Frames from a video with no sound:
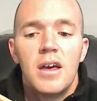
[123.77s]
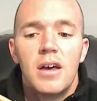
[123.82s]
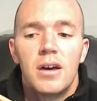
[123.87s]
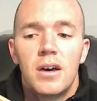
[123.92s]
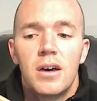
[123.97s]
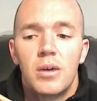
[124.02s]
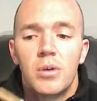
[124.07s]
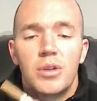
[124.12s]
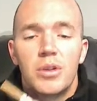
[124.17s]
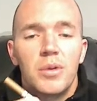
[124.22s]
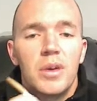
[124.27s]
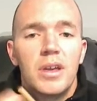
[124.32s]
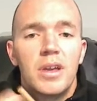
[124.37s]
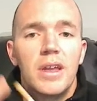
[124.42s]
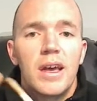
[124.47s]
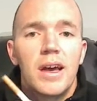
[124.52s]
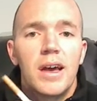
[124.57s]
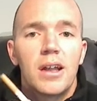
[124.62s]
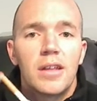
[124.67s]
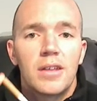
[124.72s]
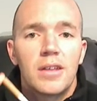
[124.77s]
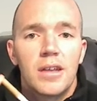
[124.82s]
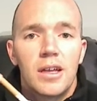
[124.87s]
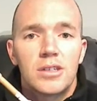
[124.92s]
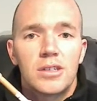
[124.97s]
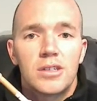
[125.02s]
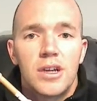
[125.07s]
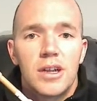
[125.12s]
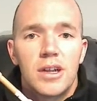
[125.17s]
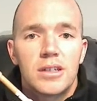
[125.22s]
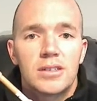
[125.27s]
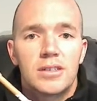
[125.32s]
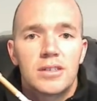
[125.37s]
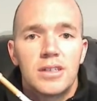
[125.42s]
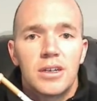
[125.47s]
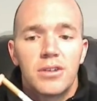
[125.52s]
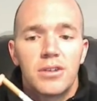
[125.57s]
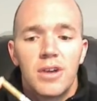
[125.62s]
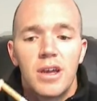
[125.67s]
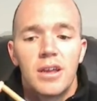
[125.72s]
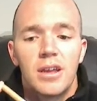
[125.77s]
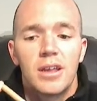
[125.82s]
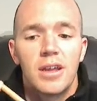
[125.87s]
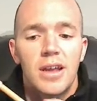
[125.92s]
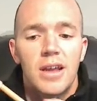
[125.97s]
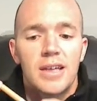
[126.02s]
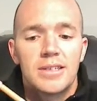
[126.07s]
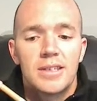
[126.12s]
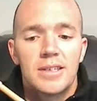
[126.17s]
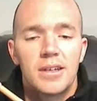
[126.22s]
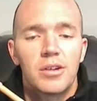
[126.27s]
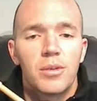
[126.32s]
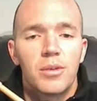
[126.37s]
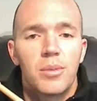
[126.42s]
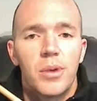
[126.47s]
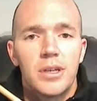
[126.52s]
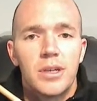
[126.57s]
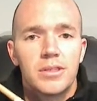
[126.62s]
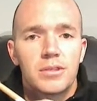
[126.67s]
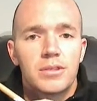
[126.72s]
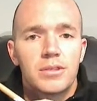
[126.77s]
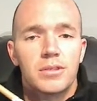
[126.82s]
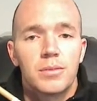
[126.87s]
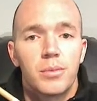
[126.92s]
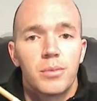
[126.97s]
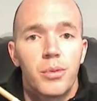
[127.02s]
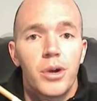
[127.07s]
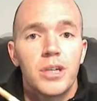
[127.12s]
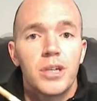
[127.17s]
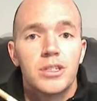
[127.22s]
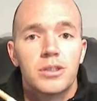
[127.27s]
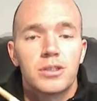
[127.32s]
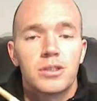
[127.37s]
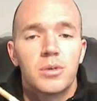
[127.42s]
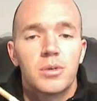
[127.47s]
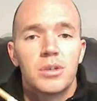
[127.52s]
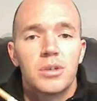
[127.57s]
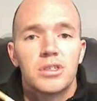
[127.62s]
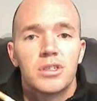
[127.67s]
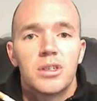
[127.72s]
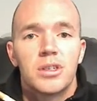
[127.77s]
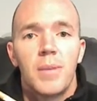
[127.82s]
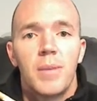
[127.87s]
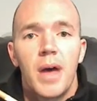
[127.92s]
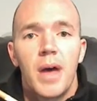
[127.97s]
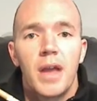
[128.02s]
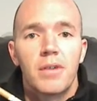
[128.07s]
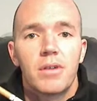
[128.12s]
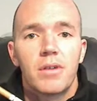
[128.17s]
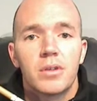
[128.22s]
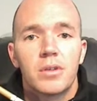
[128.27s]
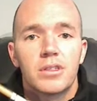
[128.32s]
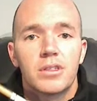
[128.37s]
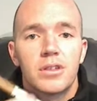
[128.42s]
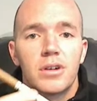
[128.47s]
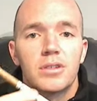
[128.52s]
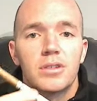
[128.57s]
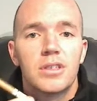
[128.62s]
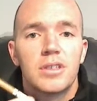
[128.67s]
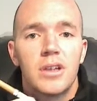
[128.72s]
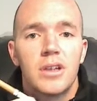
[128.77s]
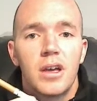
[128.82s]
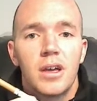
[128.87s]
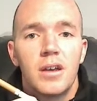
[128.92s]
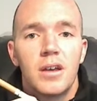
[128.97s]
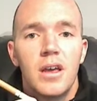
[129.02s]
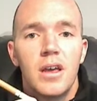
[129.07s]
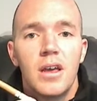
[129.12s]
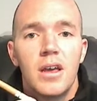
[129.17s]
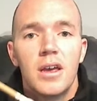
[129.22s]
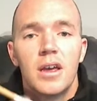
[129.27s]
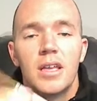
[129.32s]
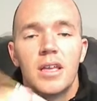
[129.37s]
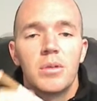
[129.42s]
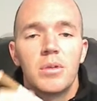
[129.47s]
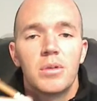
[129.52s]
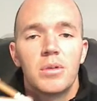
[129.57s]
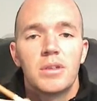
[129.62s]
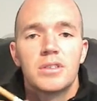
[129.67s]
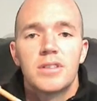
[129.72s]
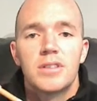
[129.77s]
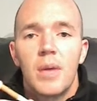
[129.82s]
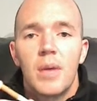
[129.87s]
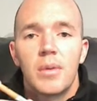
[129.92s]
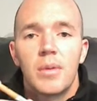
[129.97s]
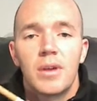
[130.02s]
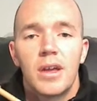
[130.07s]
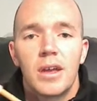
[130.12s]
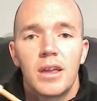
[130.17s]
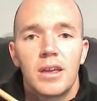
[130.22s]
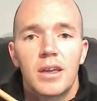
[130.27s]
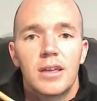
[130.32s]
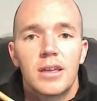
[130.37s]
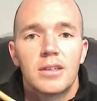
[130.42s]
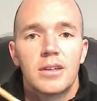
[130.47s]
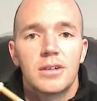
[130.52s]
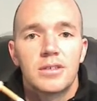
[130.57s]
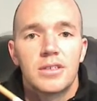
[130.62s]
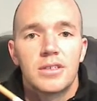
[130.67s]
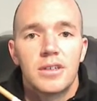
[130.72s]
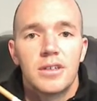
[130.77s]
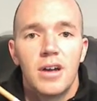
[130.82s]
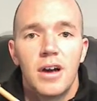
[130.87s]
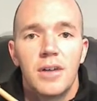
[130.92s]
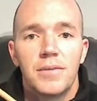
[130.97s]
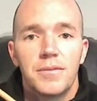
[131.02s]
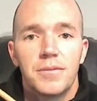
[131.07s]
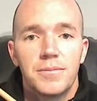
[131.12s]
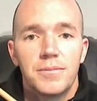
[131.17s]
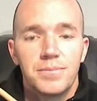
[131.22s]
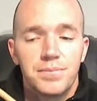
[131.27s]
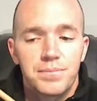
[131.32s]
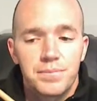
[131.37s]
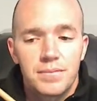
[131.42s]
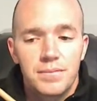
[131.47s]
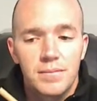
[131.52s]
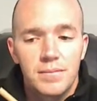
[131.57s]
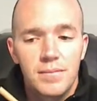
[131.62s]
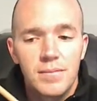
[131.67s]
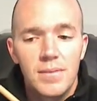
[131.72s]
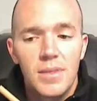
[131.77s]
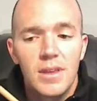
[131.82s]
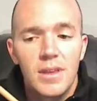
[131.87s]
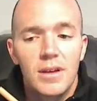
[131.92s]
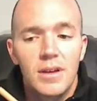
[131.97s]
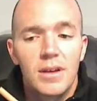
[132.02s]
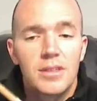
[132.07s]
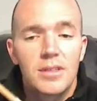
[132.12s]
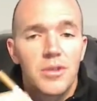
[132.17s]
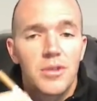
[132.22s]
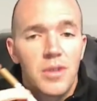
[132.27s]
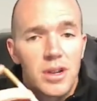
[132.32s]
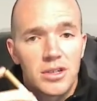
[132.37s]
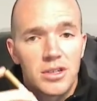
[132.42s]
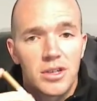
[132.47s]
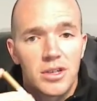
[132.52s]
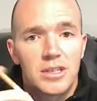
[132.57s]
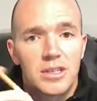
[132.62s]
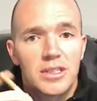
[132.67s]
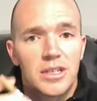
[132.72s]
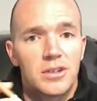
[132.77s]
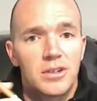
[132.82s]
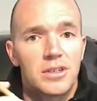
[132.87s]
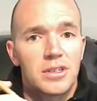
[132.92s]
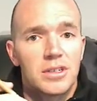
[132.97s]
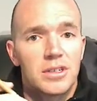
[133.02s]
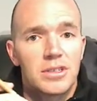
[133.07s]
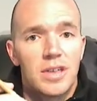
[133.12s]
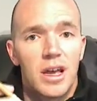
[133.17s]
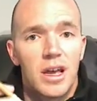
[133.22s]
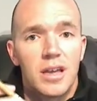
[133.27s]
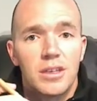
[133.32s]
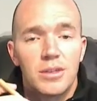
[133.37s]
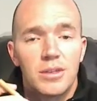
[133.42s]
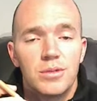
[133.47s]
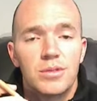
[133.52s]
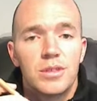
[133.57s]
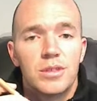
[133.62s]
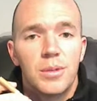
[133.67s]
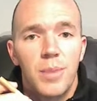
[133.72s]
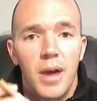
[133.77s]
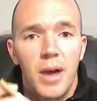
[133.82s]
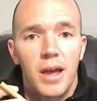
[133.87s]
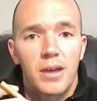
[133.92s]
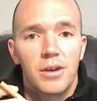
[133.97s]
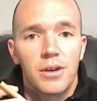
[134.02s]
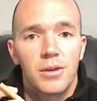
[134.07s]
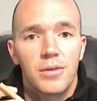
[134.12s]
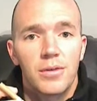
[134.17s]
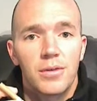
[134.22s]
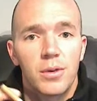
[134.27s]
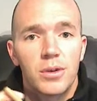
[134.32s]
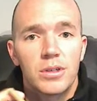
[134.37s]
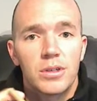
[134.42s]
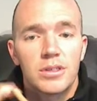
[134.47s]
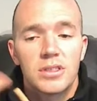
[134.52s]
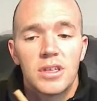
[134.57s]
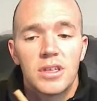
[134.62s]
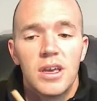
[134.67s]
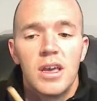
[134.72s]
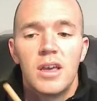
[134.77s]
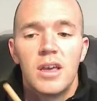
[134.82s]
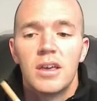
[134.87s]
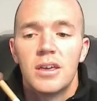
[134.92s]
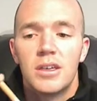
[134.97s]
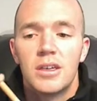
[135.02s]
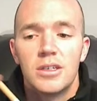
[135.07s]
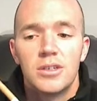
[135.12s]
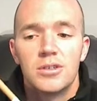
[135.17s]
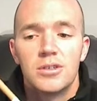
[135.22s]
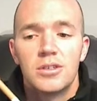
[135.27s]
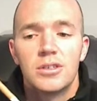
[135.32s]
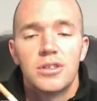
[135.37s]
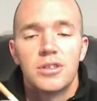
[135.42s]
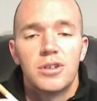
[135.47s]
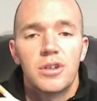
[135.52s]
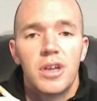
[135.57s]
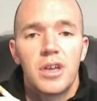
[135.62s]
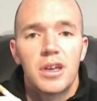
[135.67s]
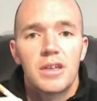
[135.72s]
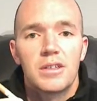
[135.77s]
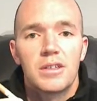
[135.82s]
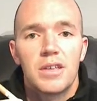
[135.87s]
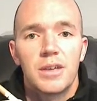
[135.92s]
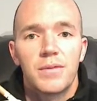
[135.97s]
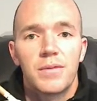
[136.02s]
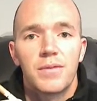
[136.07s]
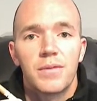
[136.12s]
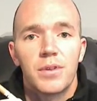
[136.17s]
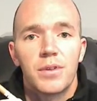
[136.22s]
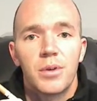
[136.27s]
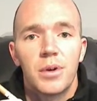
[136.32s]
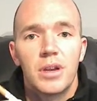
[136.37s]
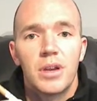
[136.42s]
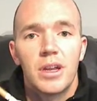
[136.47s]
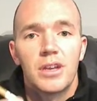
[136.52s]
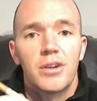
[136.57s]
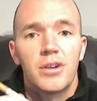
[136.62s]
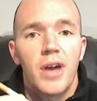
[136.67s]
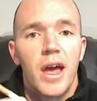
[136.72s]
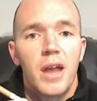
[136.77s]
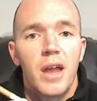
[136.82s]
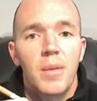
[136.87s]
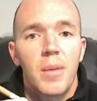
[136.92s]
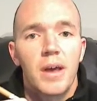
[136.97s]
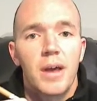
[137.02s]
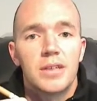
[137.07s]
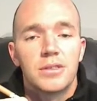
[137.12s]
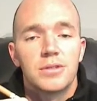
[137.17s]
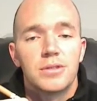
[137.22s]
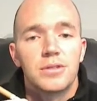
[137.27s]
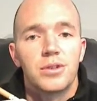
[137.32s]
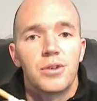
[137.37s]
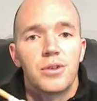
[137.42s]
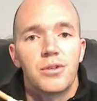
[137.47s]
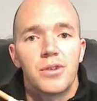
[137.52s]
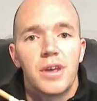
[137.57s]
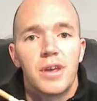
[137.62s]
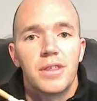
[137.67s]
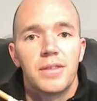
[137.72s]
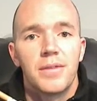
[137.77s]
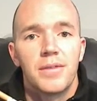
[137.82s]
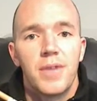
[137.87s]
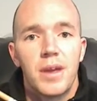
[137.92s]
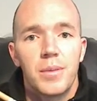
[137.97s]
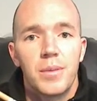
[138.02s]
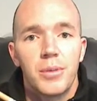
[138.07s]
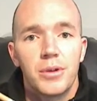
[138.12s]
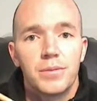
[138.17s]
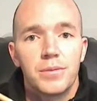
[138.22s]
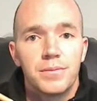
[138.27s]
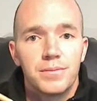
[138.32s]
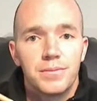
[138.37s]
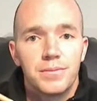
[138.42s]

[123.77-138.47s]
When you inhale on the electronic cigarette, it has a little pressure switch in the battery which turns it on, and then when you stop inhaling, it turns it off. Also, the electronic cigarette does not use tobacco, of course. It uses your nicotine fluid and your atomizer to create the vapor.